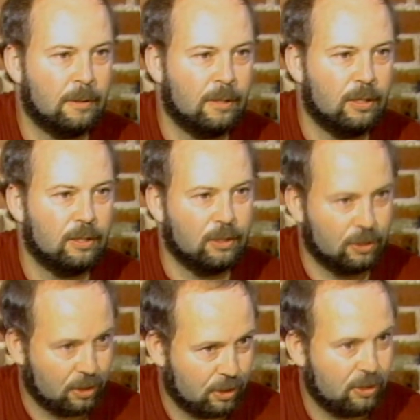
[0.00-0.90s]
So there's
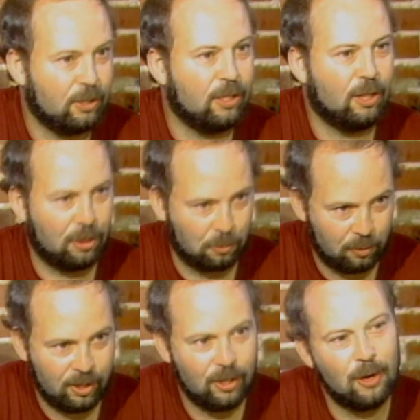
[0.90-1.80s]
actually
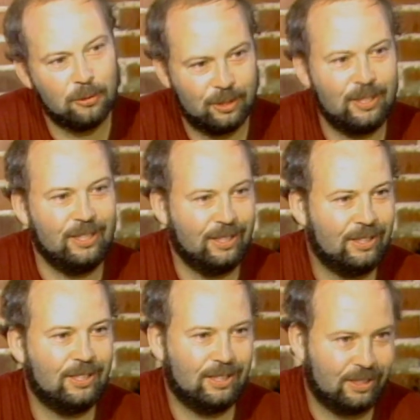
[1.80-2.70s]
three, three ghosts.
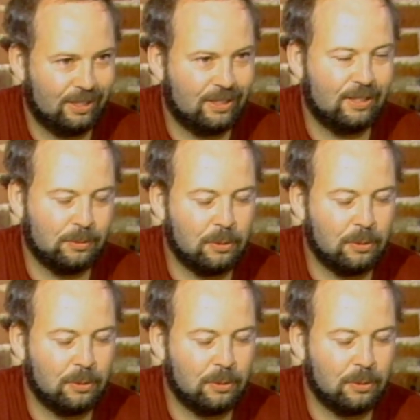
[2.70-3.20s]
Is three ghosts.